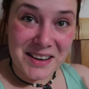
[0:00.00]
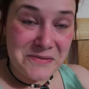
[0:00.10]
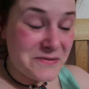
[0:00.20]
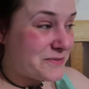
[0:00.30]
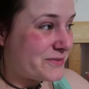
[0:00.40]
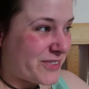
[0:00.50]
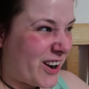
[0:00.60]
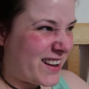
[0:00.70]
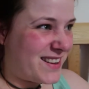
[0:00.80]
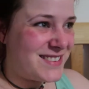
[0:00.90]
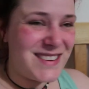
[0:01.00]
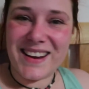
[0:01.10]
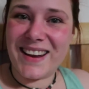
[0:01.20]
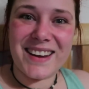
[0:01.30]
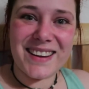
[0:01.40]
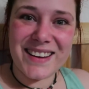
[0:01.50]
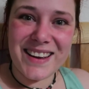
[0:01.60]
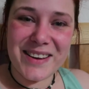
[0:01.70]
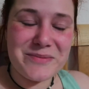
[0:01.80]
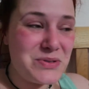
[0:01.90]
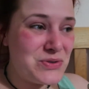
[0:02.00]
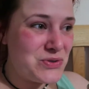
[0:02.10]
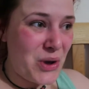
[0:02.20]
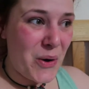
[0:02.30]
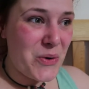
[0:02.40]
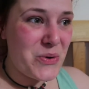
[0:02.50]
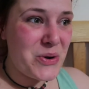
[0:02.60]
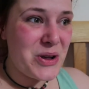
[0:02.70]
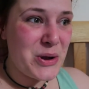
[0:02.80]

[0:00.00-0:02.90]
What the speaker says: I fucking did it. I'm so